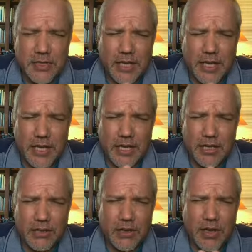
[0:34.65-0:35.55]

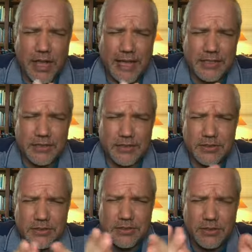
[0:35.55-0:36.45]
And
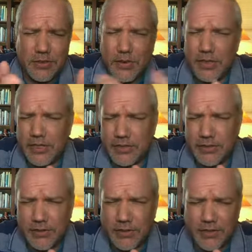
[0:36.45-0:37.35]
as you are in
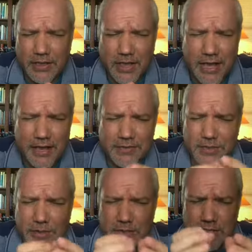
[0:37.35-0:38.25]
control of our lives, you
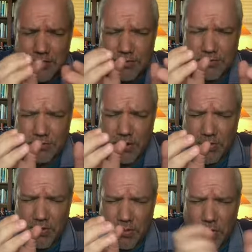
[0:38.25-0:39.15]
are in control
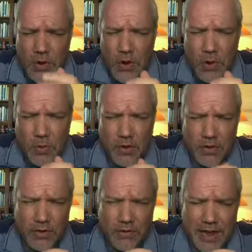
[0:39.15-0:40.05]
of the world
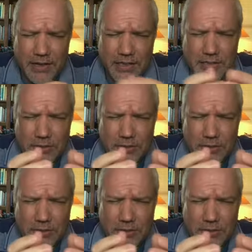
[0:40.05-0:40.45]
around us.